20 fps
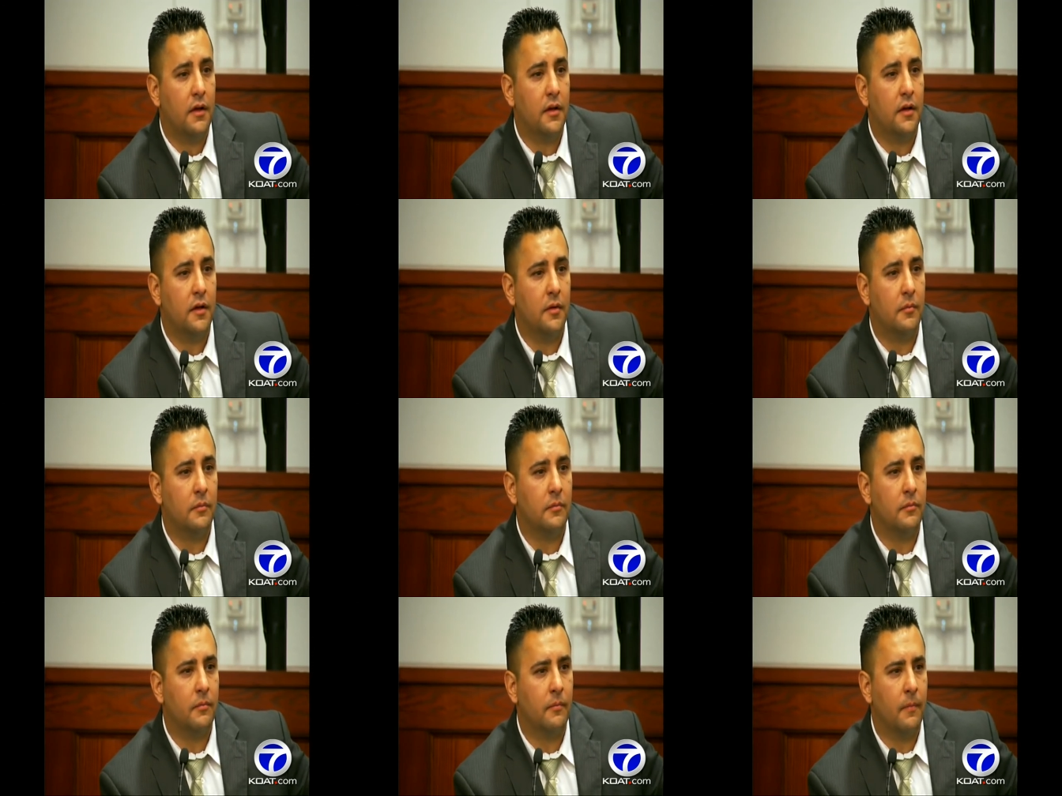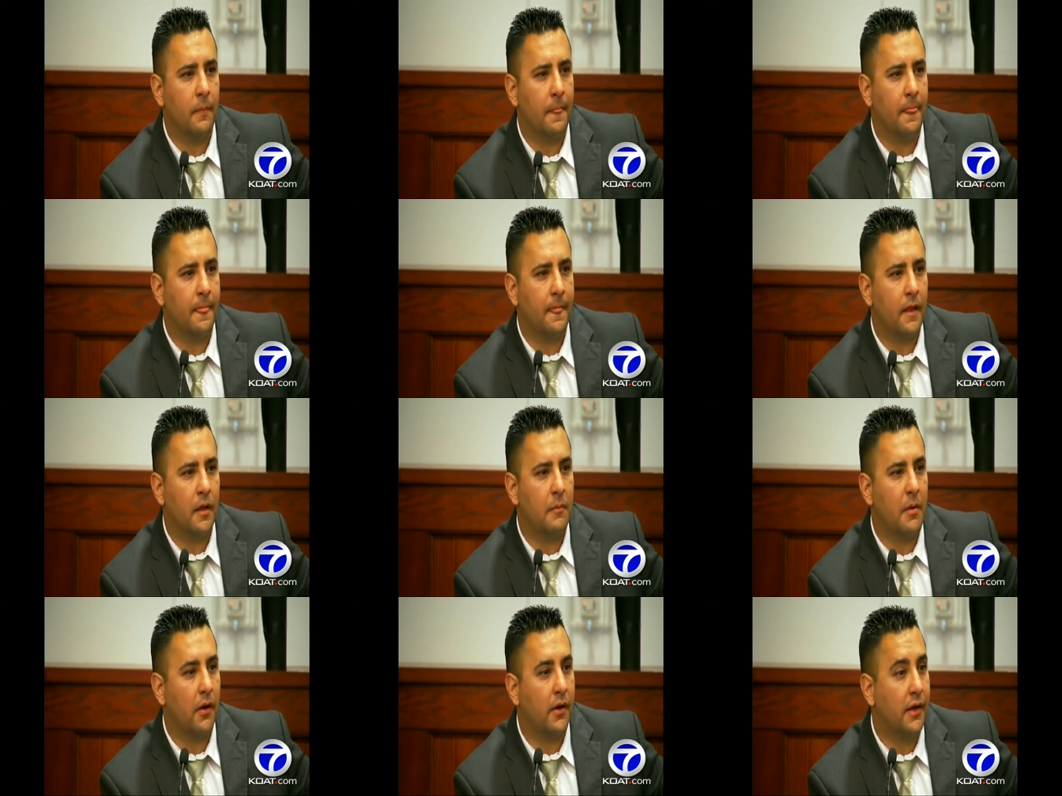um,
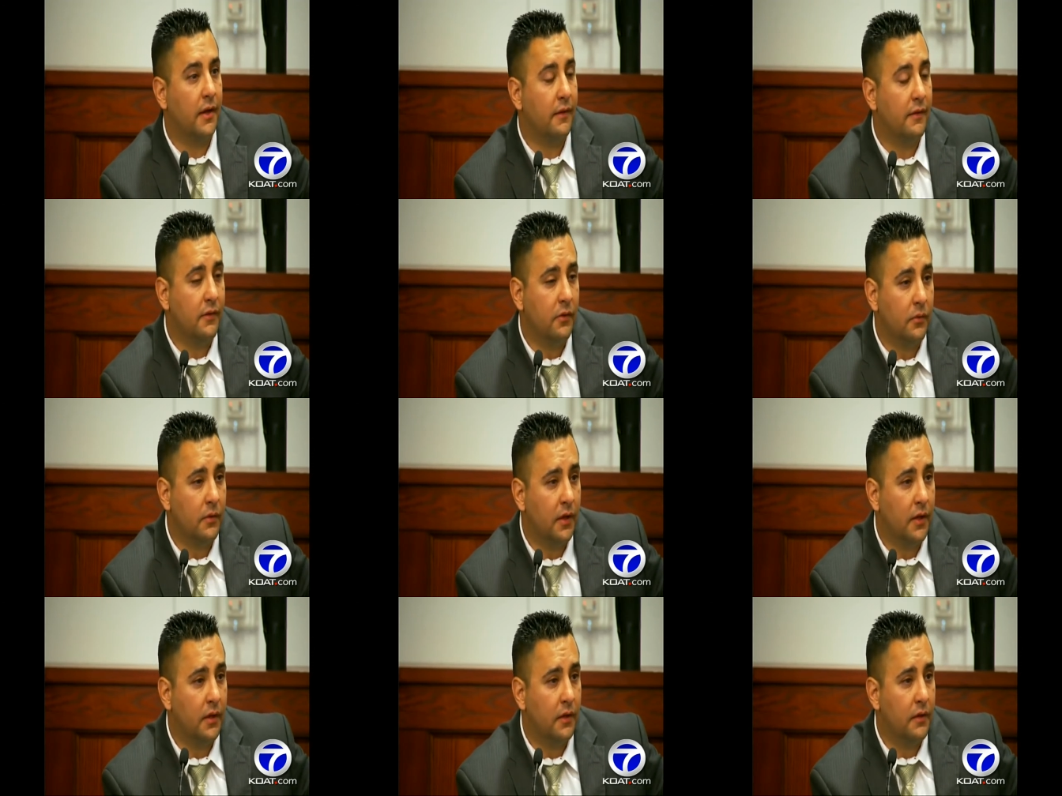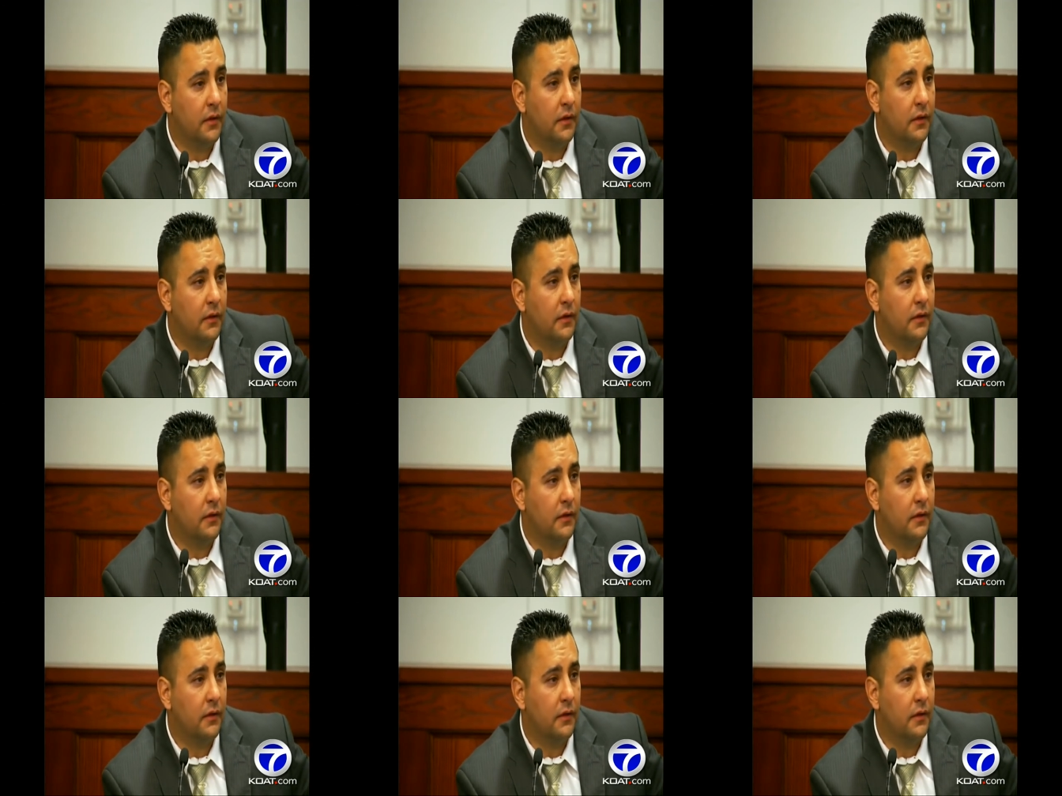about his unit,